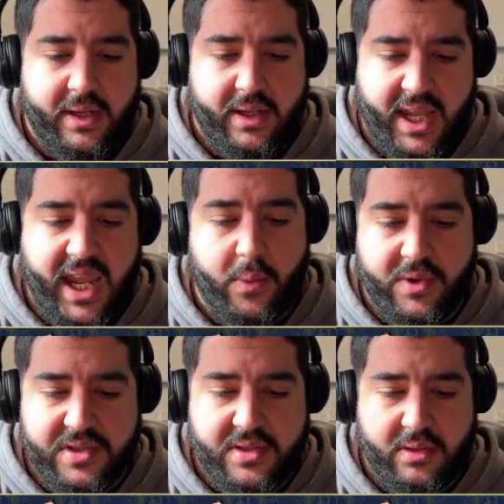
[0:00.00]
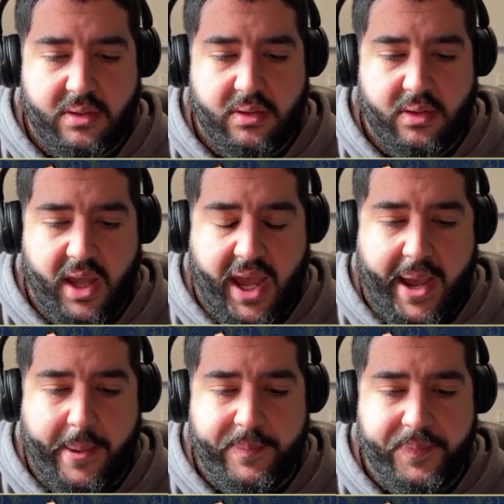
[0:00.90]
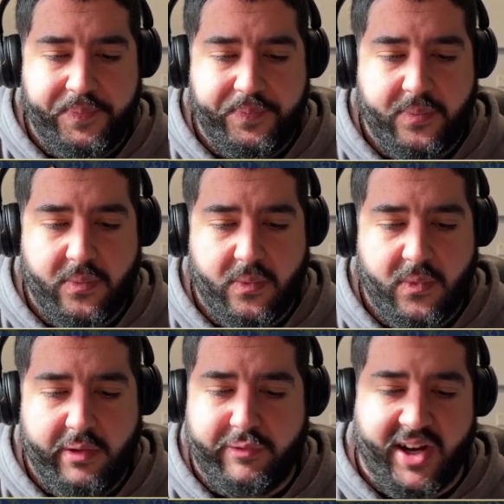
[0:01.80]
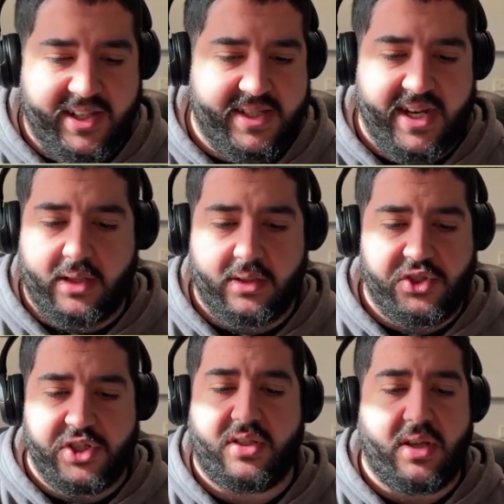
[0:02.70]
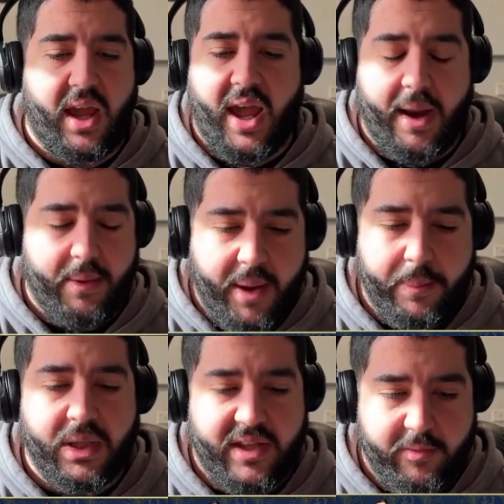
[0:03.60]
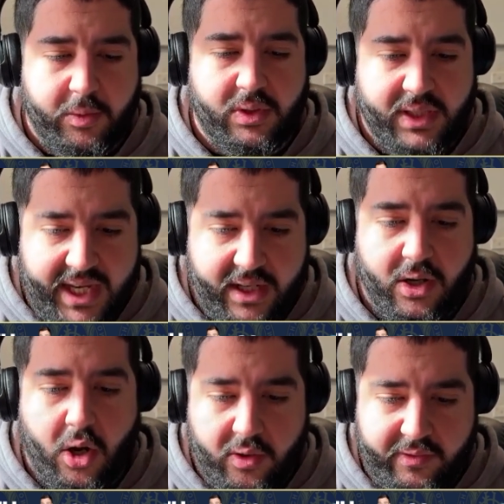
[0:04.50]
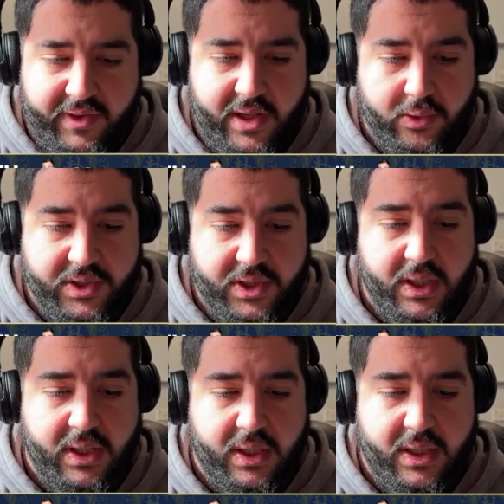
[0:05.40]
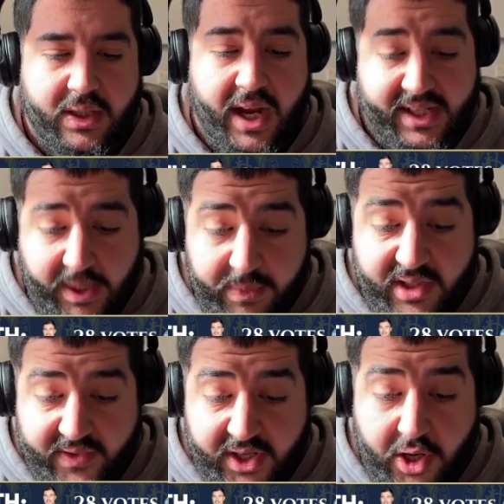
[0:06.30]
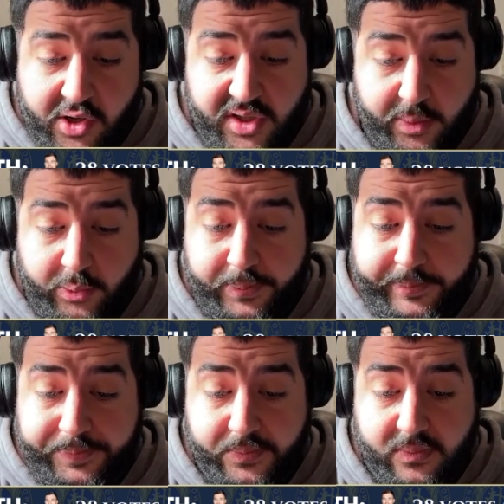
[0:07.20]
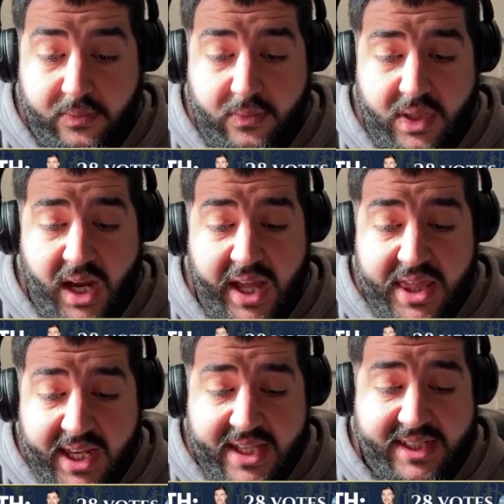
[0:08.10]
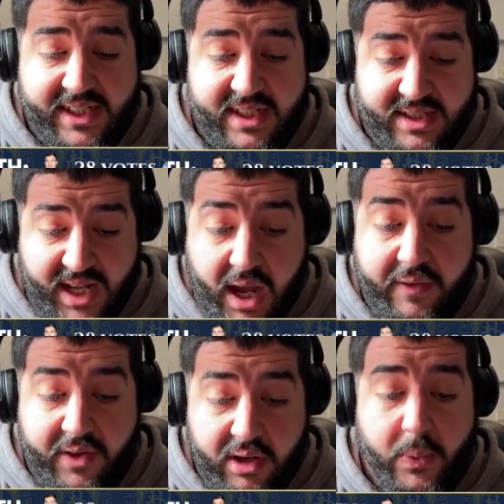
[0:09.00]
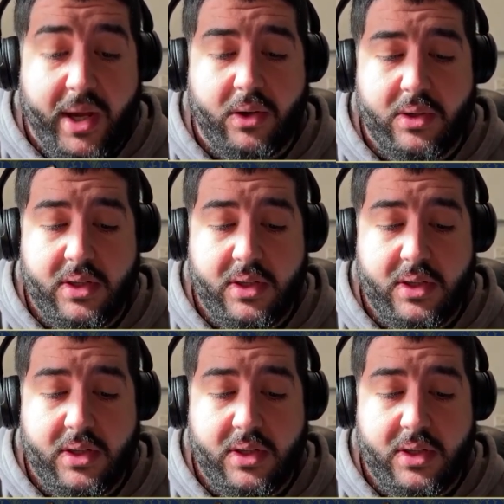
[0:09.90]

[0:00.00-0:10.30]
he was front and center, just an unbelievable leader on field. And something that's very noticeable. I think he's going to start very well